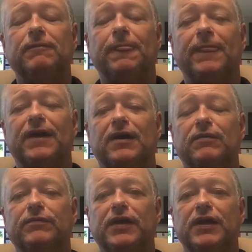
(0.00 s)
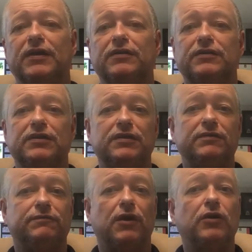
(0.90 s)
And the
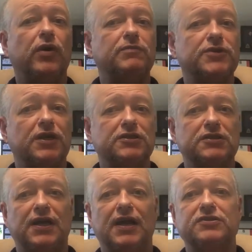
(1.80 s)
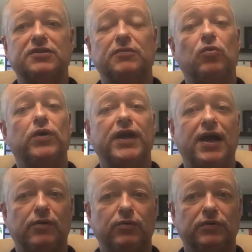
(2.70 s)
follow-up sessions last about 1
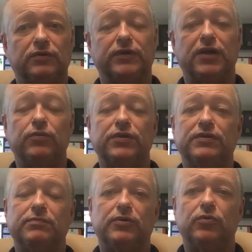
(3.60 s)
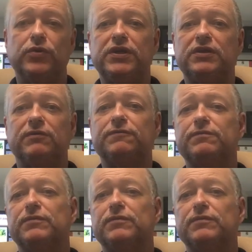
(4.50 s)
hour, okay, with about a week of